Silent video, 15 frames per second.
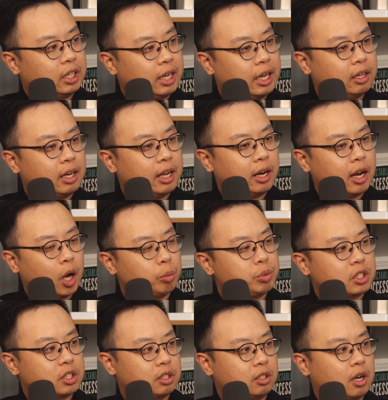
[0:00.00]
It
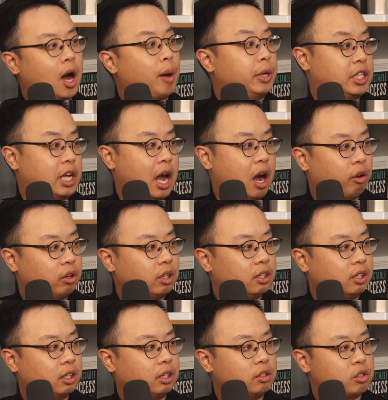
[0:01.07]
helps calm it down,
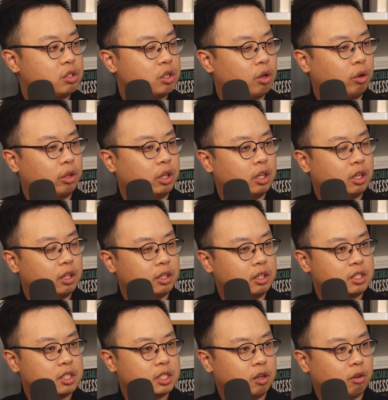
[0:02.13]
and so the
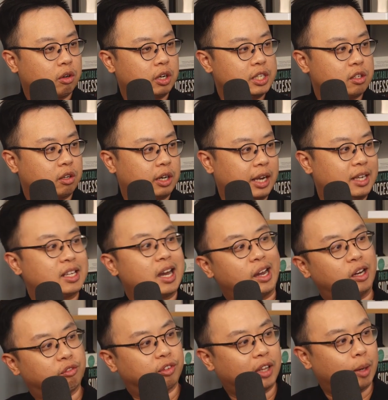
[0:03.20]
steroids are
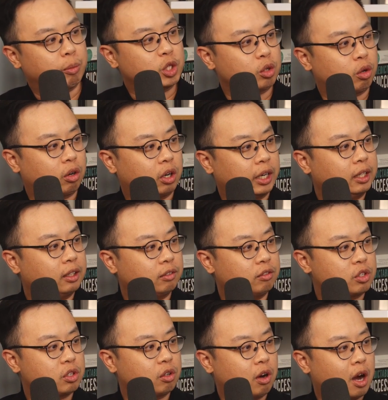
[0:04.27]
anti-inflammatory,
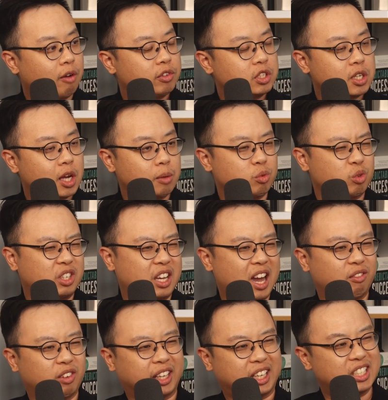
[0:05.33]
and so oftentimes when you
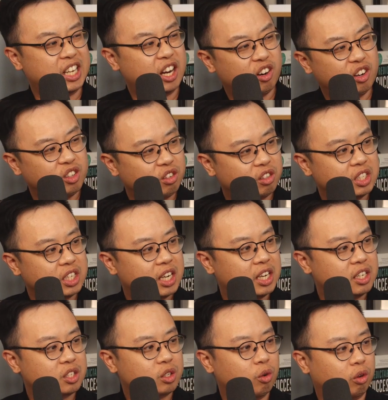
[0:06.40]
have like a tear in your
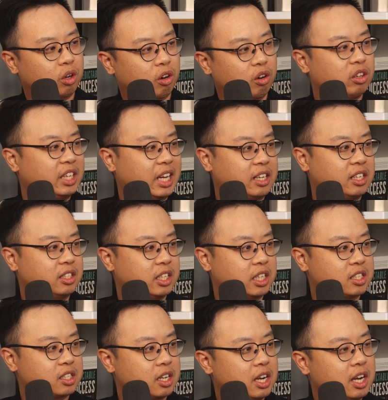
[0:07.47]
disc or a herniated
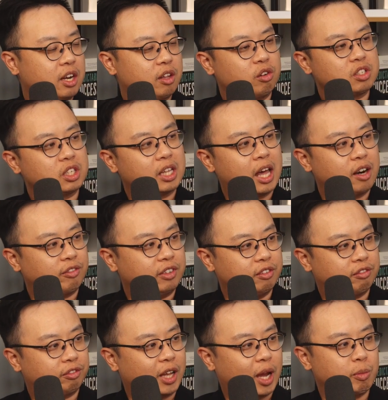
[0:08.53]
disc, there's a lot of
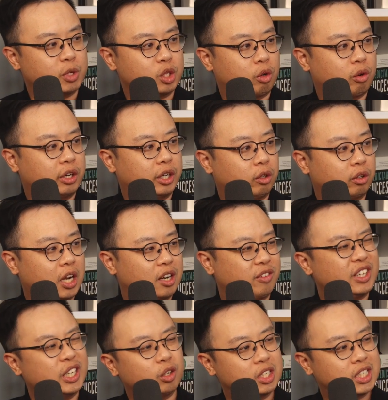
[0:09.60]
inflammatory or kind
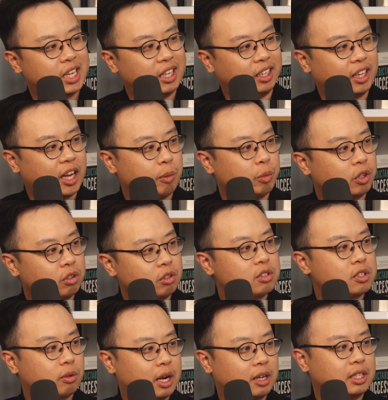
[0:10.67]
of irritating
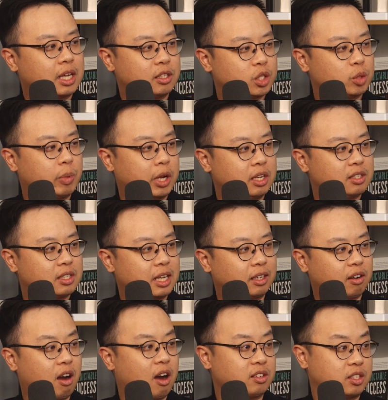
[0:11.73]
chemicals around that space that
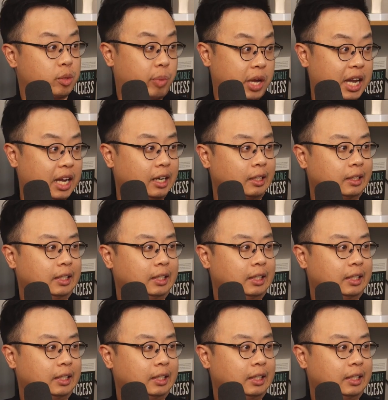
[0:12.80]
cause the pain.